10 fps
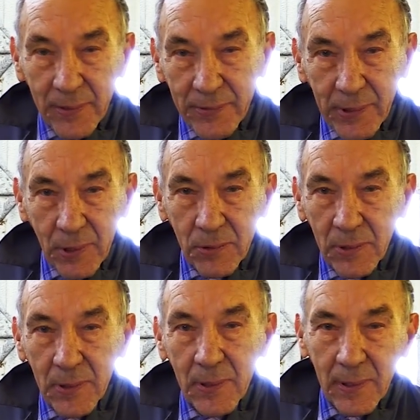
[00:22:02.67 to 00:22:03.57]
So
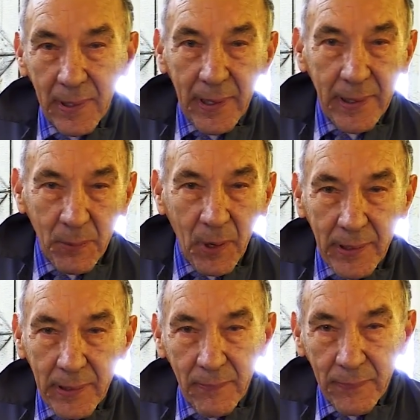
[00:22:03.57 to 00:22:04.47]

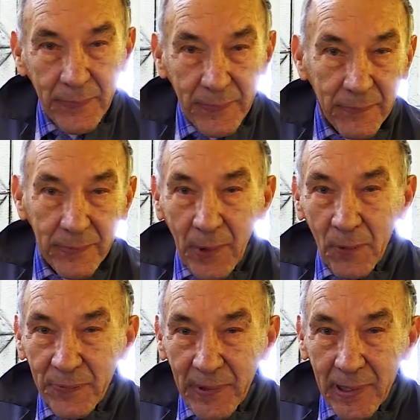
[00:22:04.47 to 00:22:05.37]
anyway,
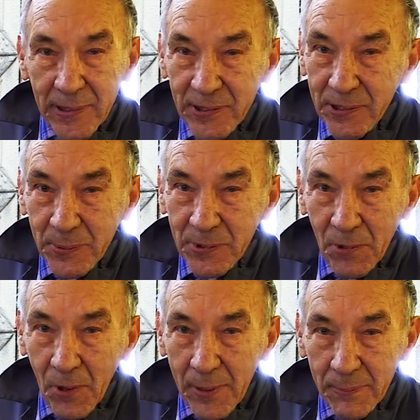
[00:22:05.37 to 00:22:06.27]
don't forget to
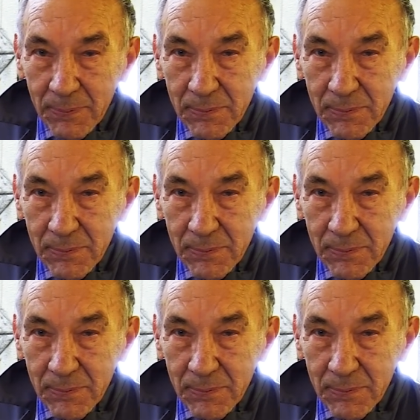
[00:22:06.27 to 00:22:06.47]
subscribe.